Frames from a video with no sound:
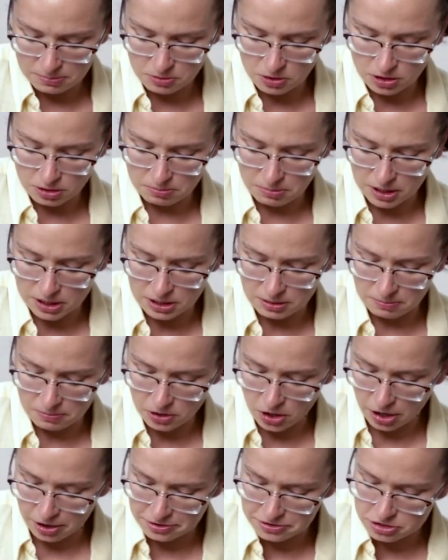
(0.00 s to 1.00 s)
You can make them
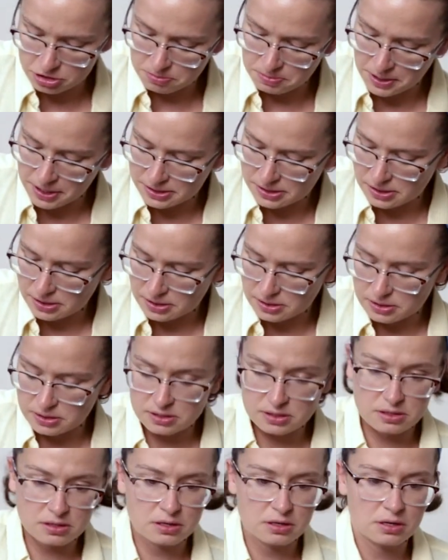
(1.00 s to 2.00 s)
larger pieces